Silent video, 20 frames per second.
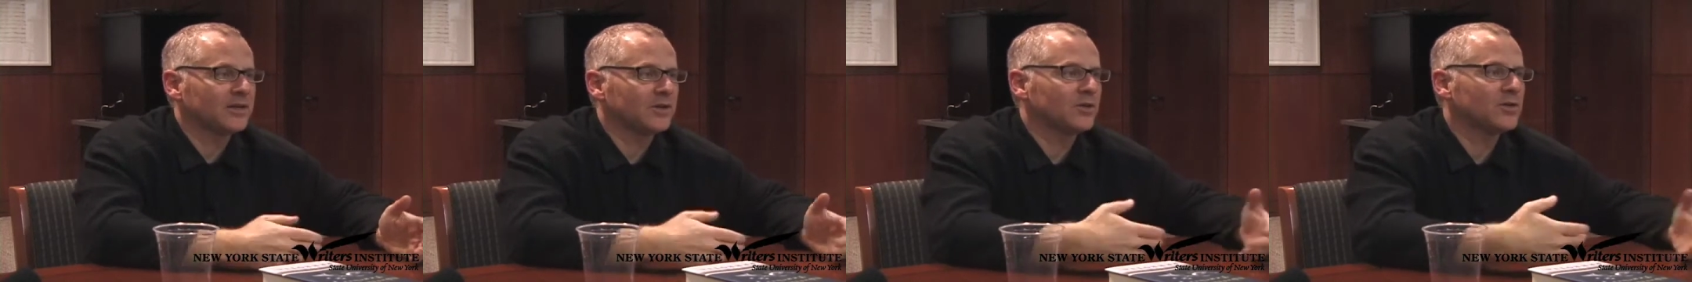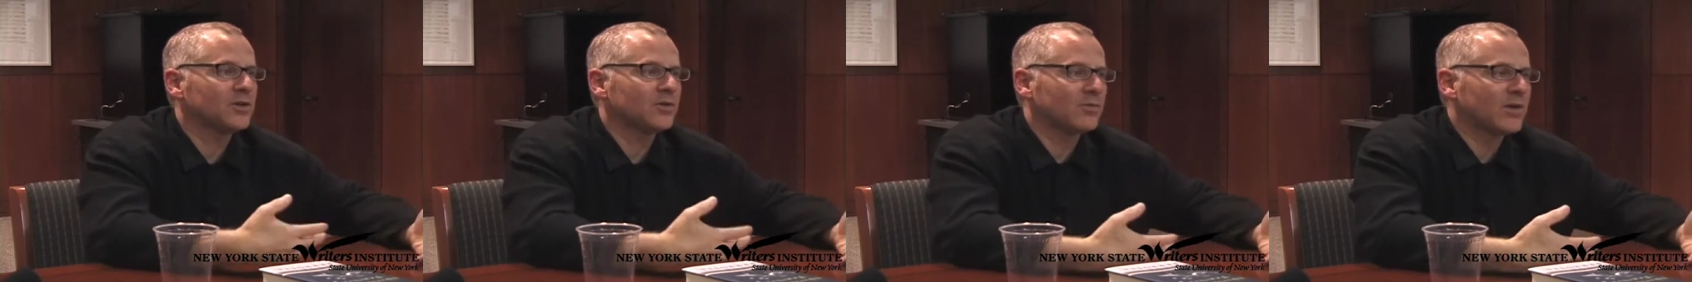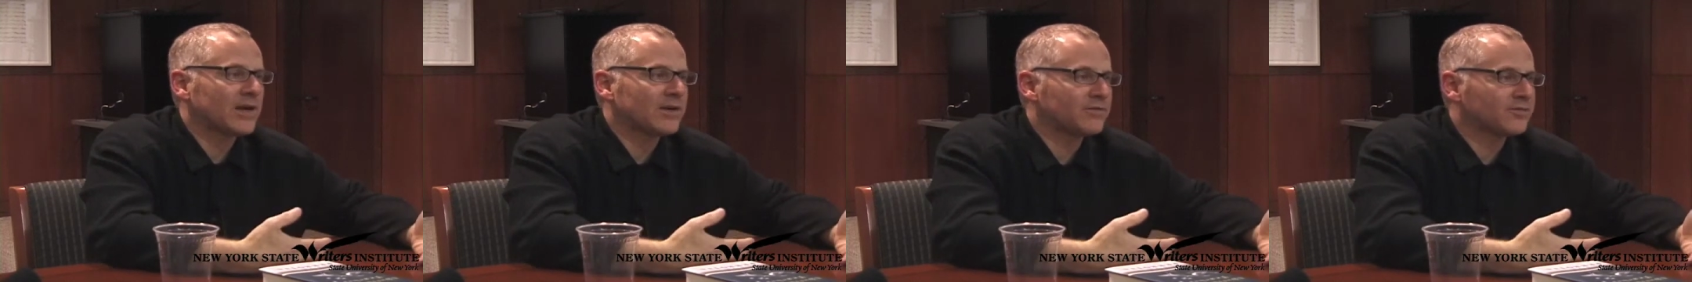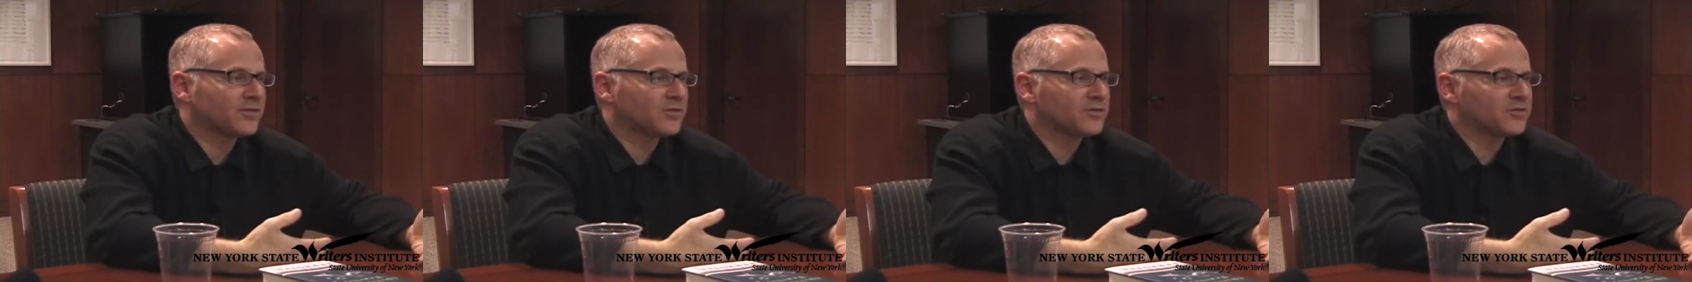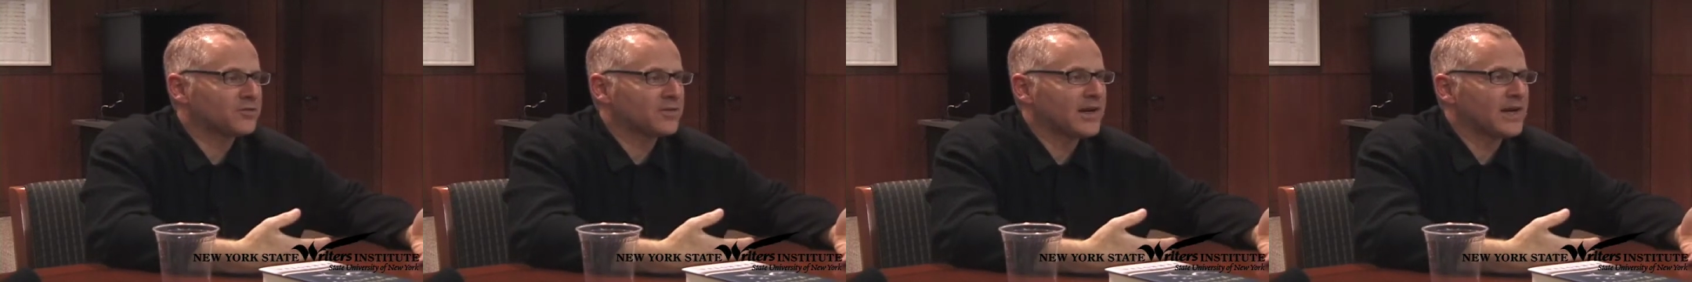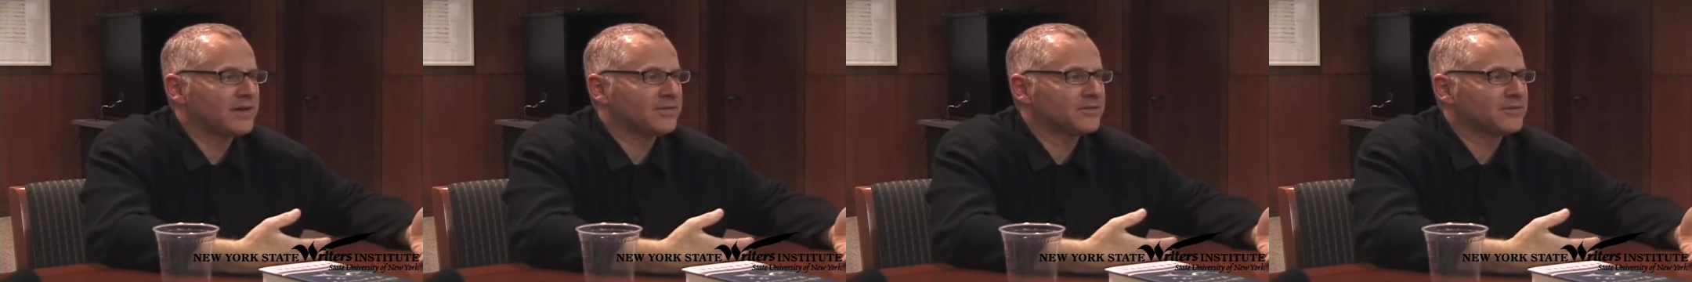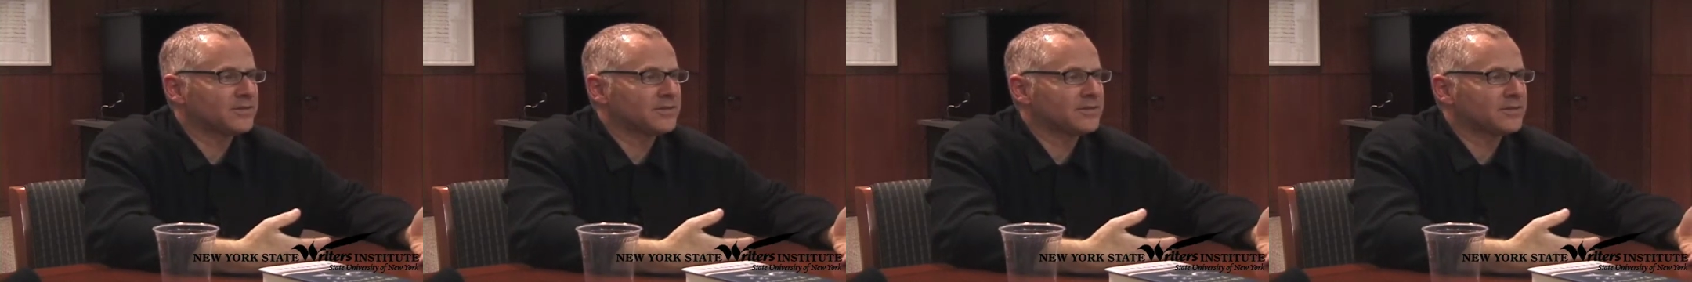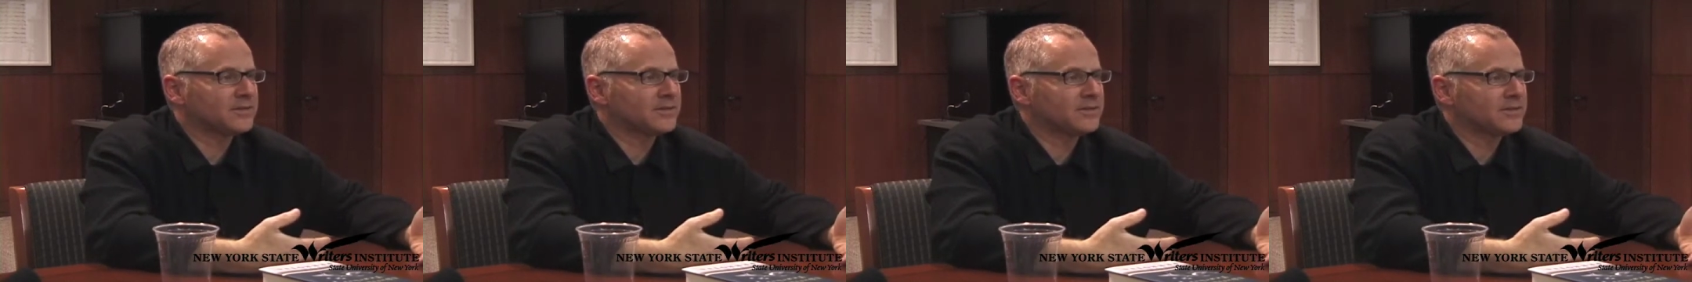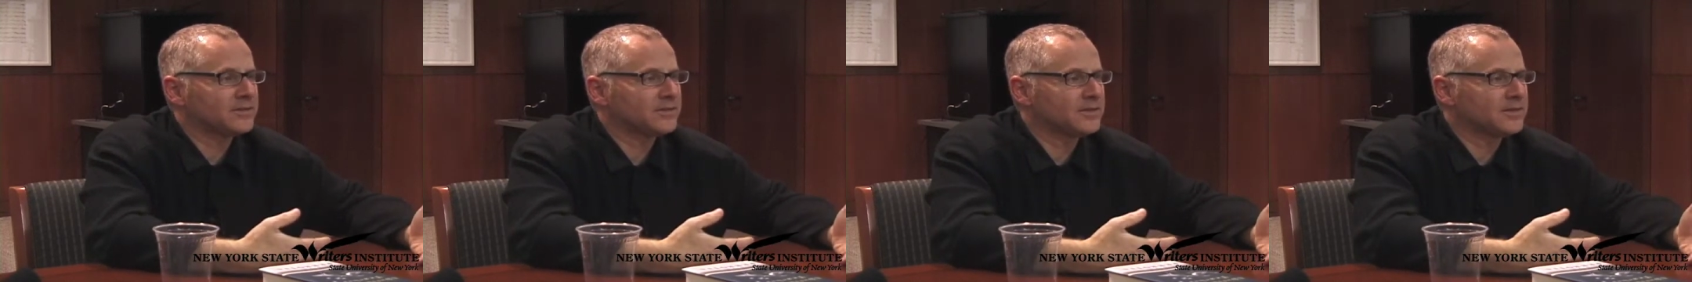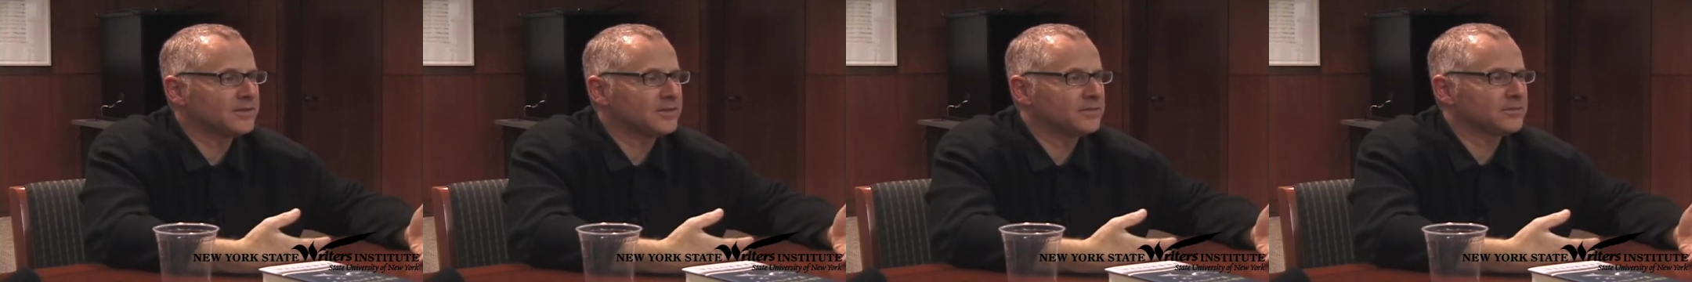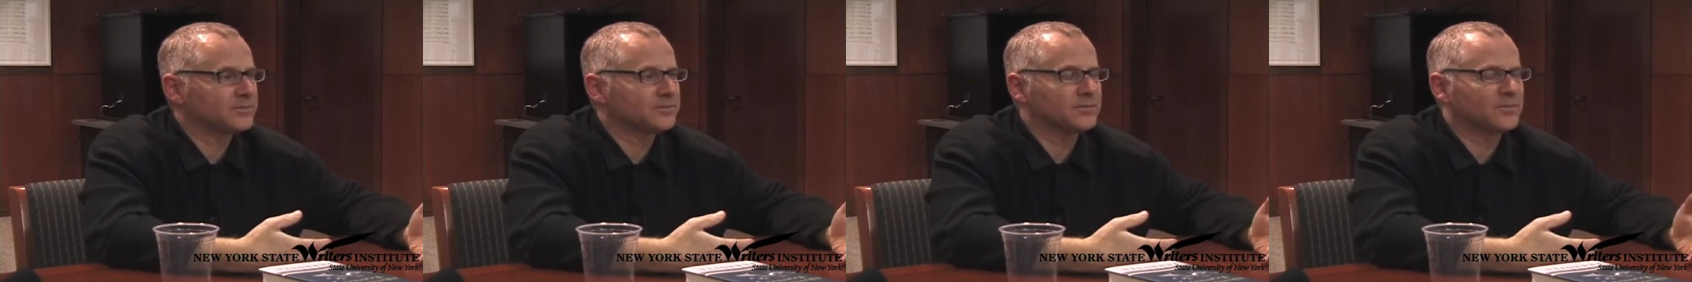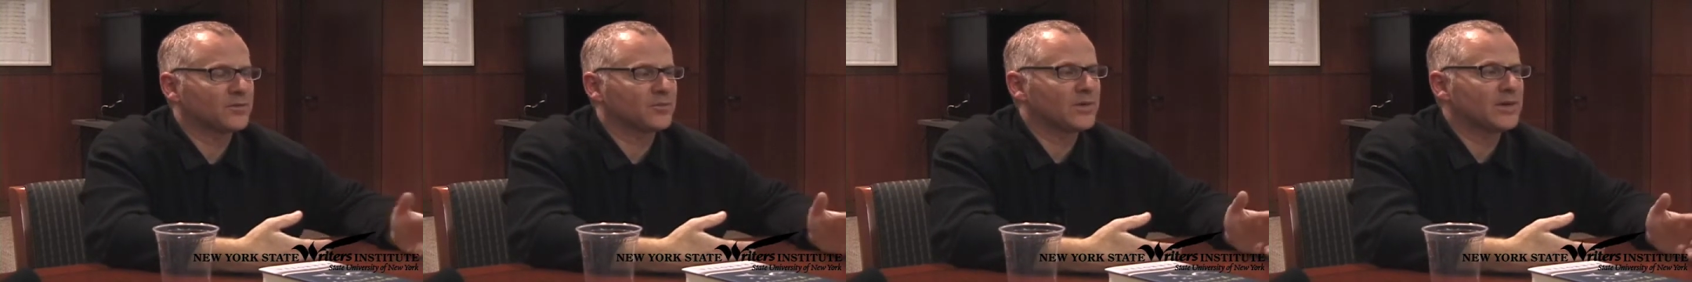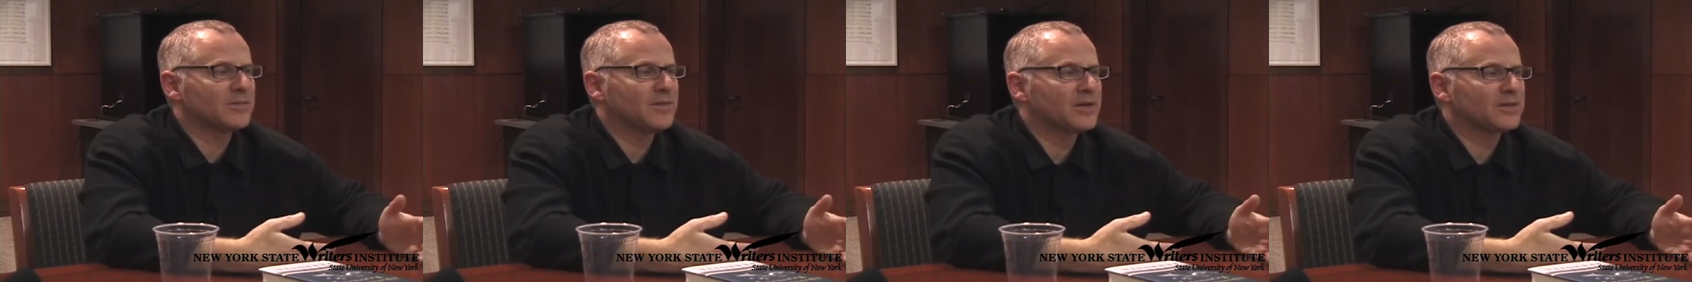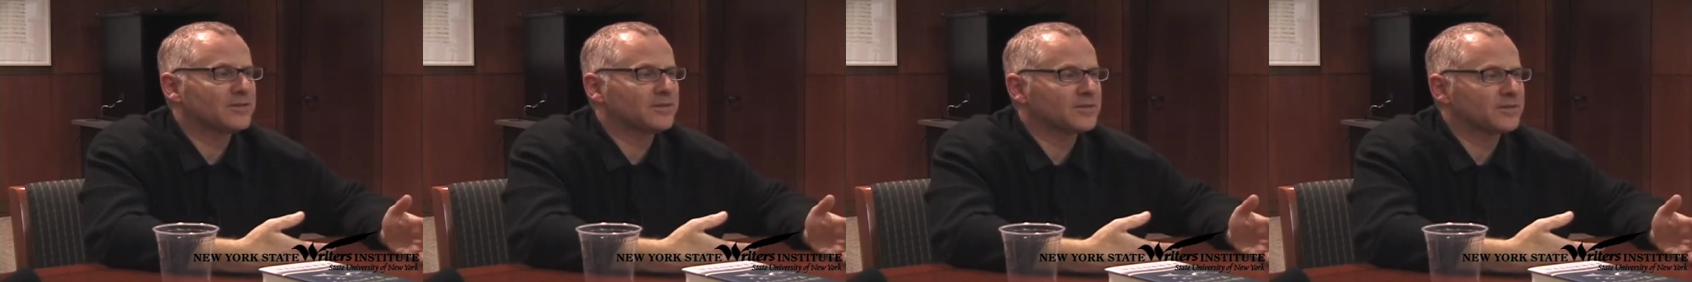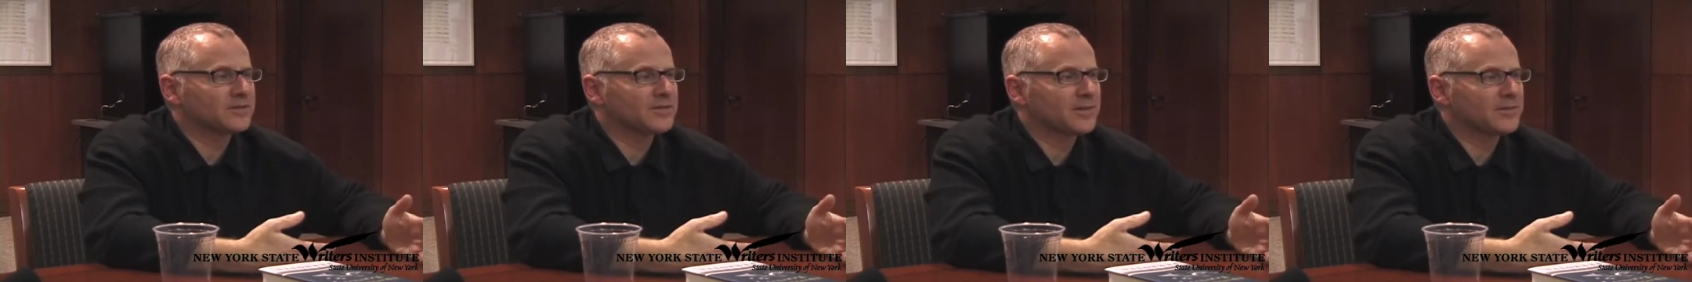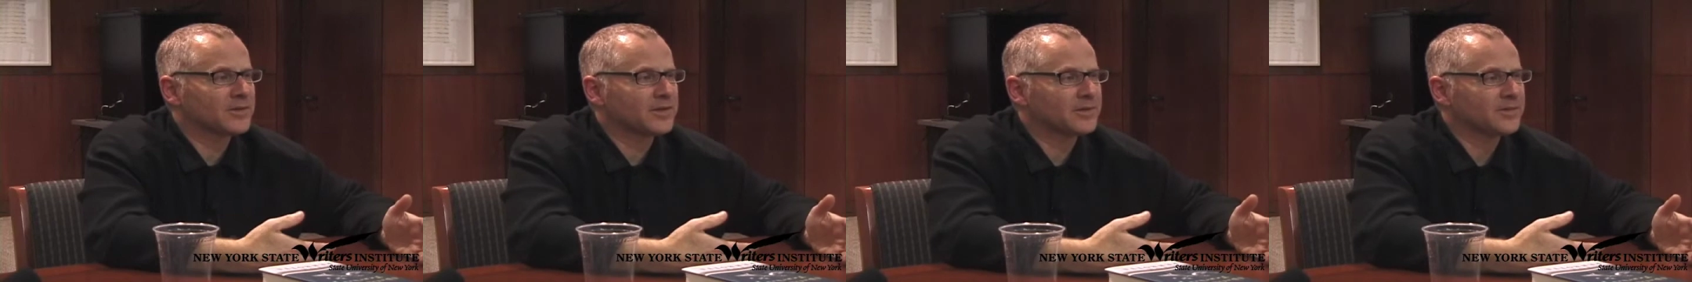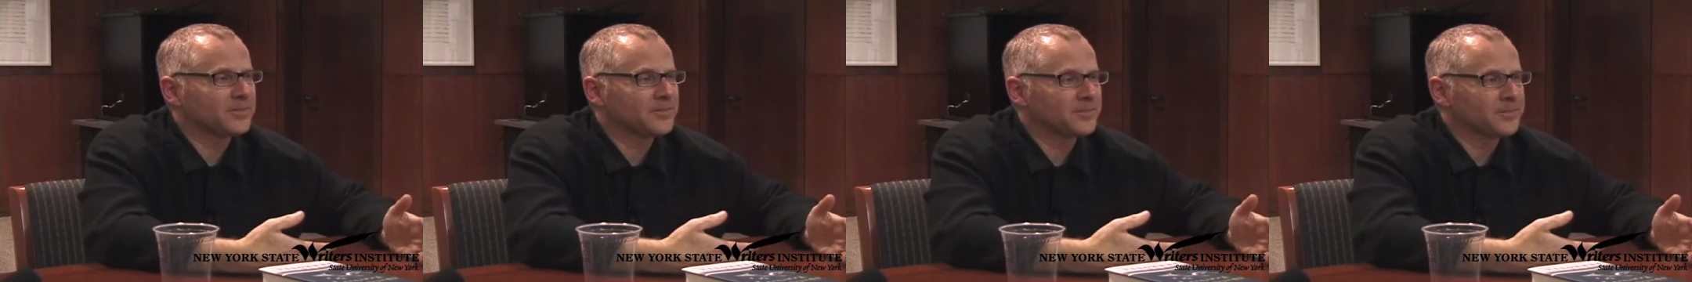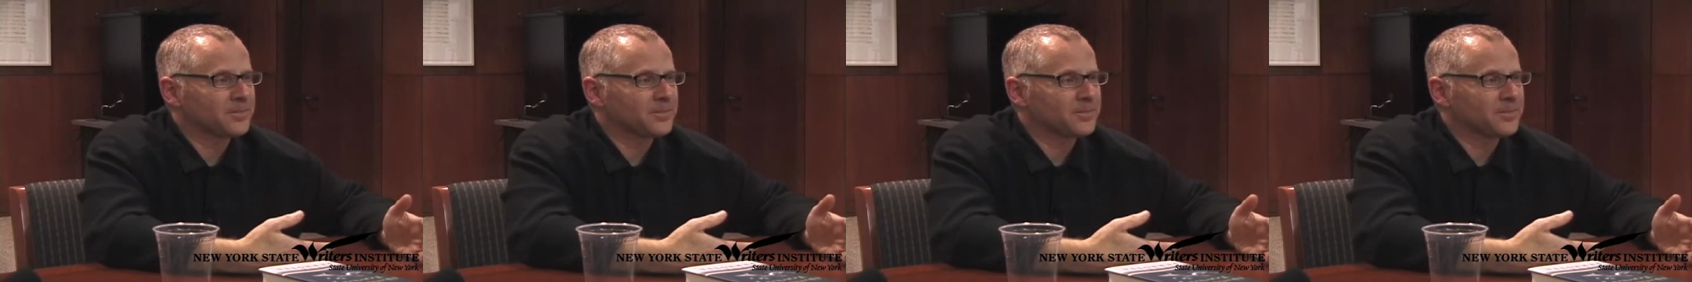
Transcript: you can write a first draft in, you know, three months or something.